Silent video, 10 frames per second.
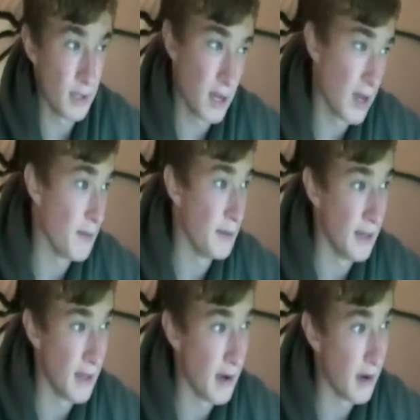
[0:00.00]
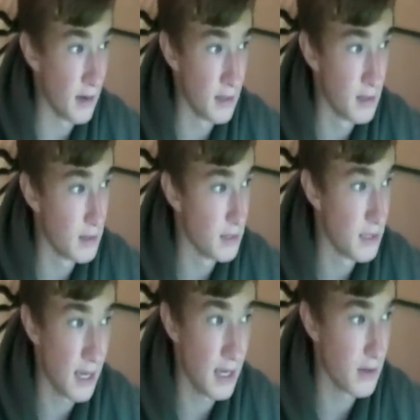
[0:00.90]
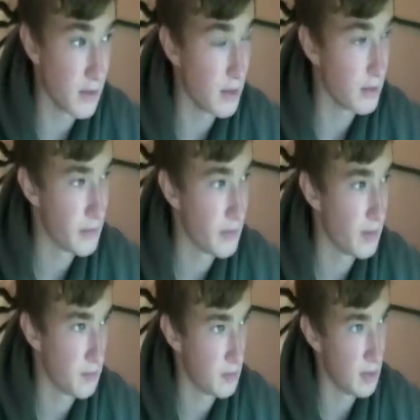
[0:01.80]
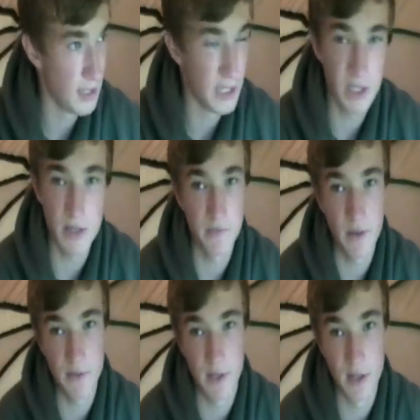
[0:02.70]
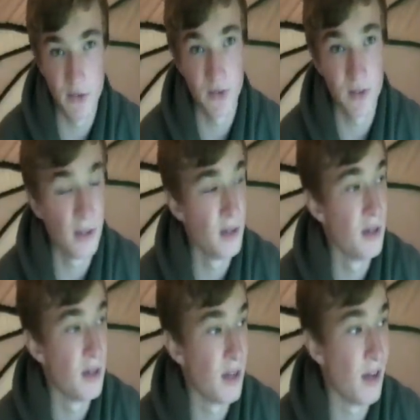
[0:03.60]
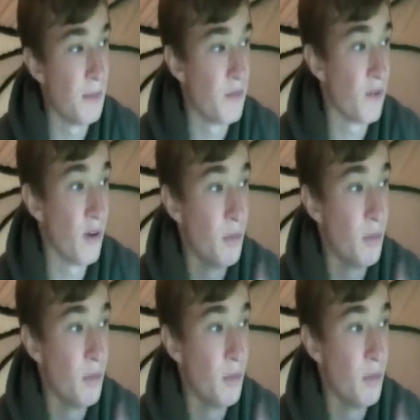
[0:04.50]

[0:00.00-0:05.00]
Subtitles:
don't know how many there are. I'd say at least 1,500, if not